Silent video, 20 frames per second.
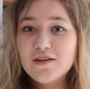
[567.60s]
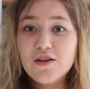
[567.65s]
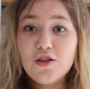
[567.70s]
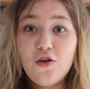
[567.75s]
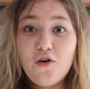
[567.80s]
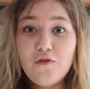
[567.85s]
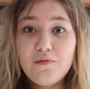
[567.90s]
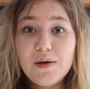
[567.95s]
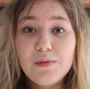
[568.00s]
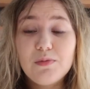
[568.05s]
a
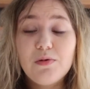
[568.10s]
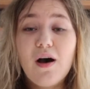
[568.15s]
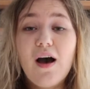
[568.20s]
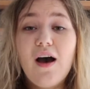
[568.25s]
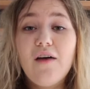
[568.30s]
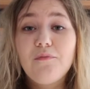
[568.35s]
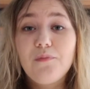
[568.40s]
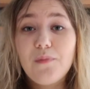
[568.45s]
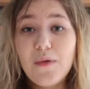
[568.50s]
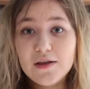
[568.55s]
lot of people
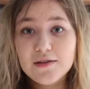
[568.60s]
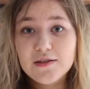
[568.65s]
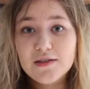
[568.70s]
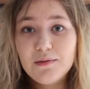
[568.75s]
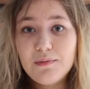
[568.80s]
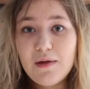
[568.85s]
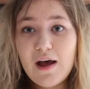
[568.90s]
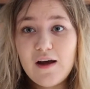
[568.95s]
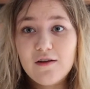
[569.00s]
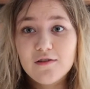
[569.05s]
have buzzed
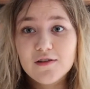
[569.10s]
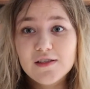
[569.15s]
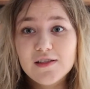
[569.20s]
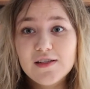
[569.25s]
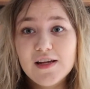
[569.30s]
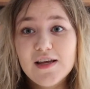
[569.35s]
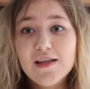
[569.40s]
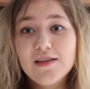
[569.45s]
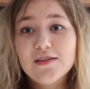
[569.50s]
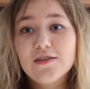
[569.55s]
about
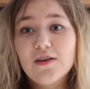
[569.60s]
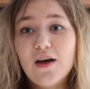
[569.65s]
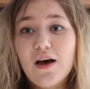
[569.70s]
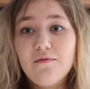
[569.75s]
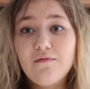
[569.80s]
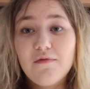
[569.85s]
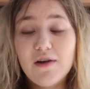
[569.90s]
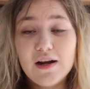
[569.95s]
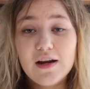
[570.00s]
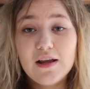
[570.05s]
it, so
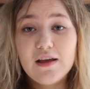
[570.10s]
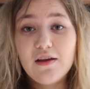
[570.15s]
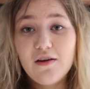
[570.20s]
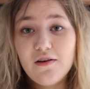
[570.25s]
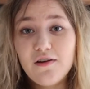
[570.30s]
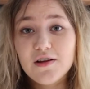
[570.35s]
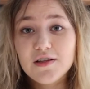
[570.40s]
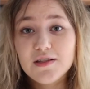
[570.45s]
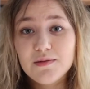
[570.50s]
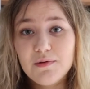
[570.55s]
I'm really
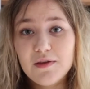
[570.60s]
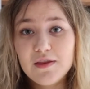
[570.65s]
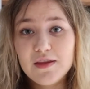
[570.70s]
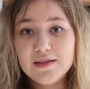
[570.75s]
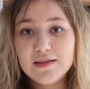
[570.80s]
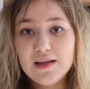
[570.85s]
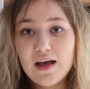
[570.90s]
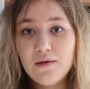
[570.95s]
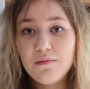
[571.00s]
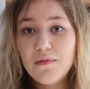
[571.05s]
curious to pick
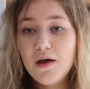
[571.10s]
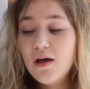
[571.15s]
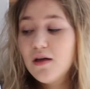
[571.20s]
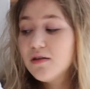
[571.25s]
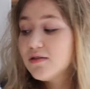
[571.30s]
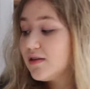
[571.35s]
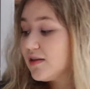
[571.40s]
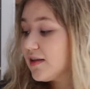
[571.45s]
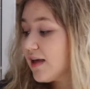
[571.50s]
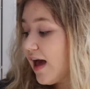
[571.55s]
this up.
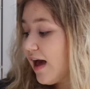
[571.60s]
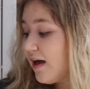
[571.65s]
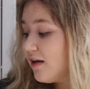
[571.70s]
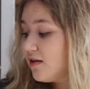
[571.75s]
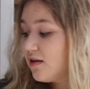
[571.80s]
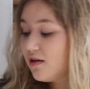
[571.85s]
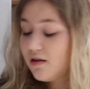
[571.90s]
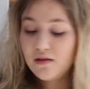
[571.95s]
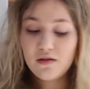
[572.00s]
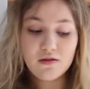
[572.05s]
So yeah,
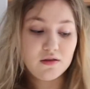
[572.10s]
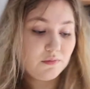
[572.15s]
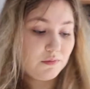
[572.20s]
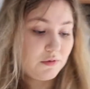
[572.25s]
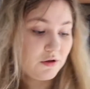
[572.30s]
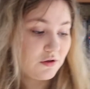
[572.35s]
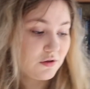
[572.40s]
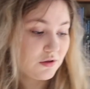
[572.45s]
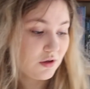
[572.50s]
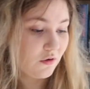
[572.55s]
The
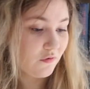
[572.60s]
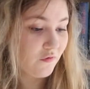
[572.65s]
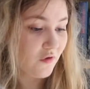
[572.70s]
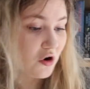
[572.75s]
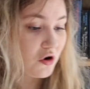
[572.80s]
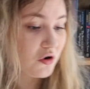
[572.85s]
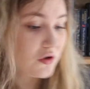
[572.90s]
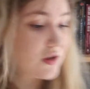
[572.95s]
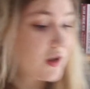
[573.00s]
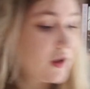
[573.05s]
Blue Salt
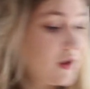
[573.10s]
Road.